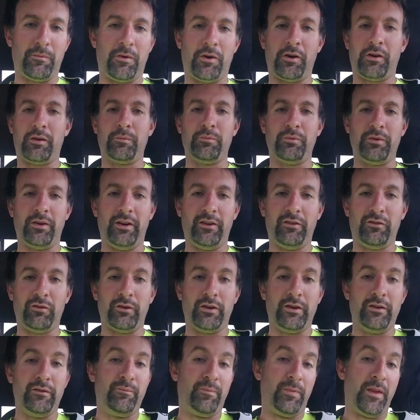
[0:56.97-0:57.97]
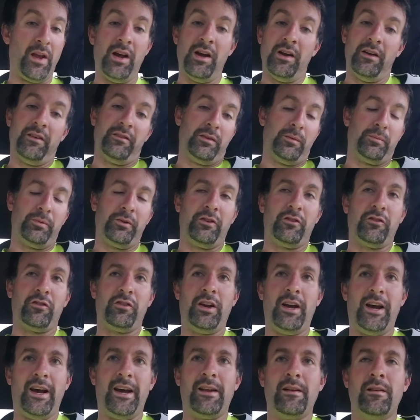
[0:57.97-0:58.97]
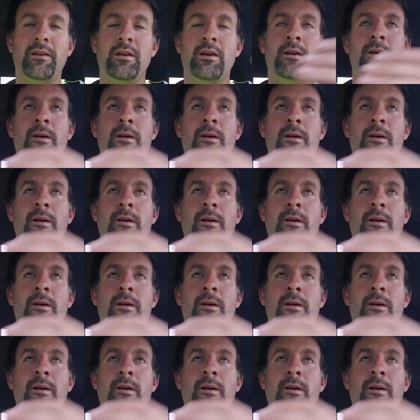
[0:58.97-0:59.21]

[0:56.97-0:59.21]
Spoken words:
Marketplace, or you simply just had.